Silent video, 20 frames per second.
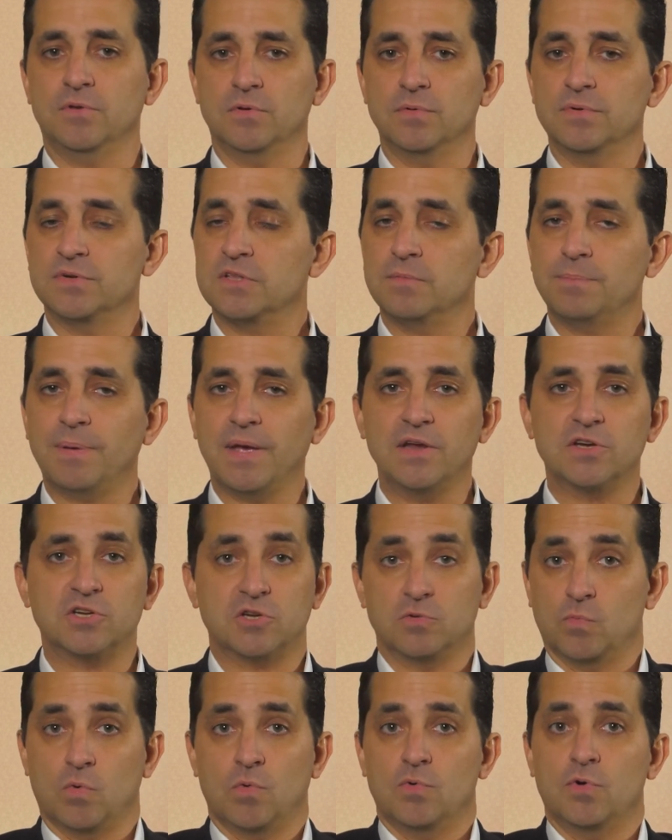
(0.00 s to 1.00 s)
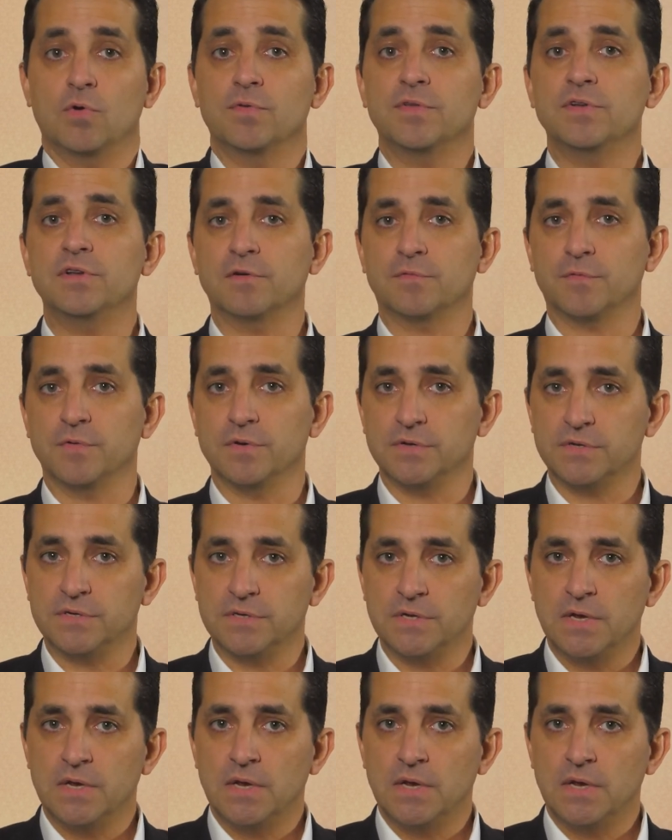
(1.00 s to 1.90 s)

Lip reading: You as the patient won't know the difference.